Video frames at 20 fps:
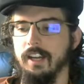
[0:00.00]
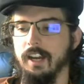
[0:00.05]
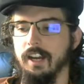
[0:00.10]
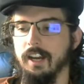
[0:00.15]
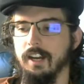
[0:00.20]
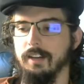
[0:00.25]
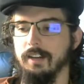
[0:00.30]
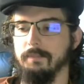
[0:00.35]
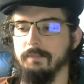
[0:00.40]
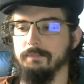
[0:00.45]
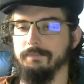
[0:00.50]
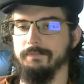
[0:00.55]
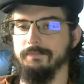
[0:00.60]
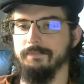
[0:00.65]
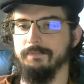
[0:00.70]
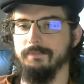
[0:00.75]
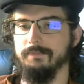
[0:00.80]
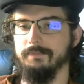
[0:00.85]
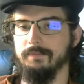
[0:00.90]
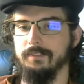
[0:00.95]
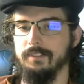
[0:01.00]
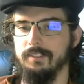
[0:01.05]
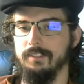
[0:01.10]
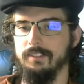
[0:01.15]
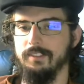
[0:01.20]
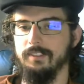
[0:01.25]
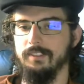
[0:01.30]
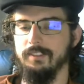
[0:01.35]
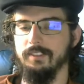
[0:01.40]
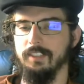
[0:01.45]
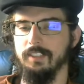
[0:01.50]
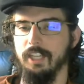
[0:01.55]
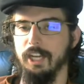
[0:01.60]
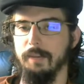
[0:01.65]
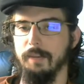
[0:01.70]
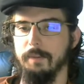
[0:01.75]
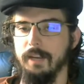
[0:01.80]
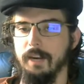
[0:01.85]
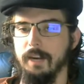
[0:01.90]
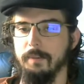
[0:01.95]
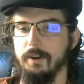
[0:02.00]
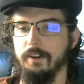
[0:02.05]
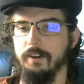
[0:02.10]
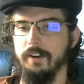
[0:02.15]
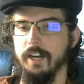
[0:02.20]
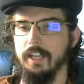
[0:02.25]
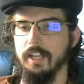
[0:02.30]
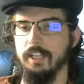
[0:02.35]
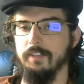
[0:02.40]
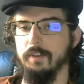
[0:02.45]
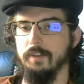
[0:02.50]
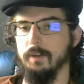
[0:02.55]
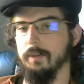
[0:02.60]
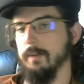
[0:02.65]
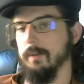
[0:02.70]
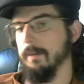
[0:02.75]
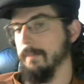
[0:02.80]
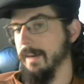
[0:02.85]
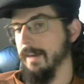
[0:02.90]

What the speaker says: I'm already living with my